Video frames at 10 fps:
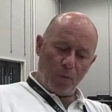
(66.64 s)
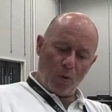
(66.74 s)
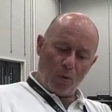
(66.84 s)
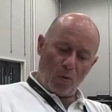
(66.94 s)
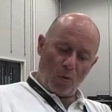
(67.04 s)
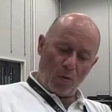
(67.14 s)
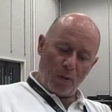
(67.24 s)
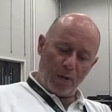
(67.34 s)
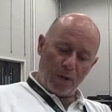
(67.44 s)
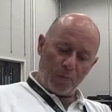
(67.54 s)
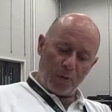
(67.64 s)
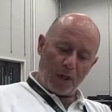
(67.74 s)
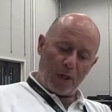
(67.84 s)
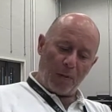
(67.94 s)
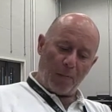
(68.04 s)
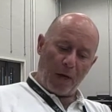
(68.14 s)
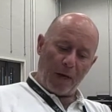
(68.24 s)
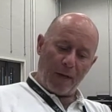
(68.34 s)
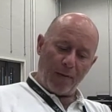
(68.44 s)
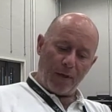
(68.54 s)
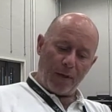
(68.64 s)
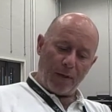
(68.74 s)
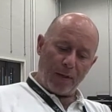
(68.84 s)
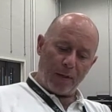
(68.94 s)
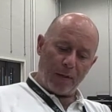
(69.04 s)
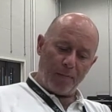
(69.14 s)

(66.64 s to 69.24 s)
Or in this particular play, I think